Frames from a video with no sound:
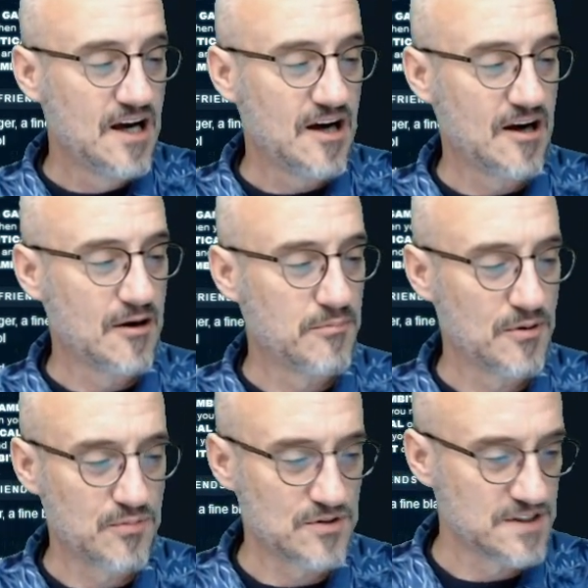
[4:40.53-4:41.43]

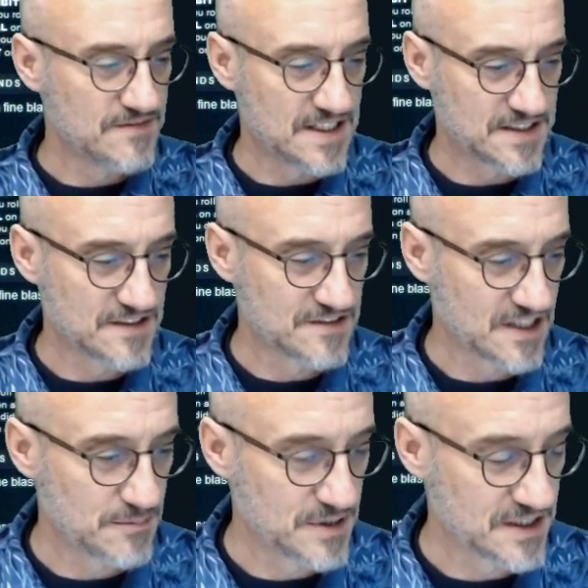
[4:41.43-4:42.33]
But we'll leave that to the
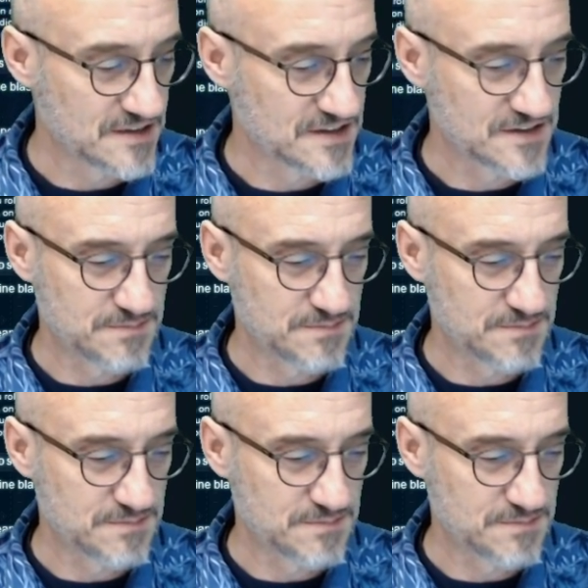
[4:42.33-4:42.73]
side because it's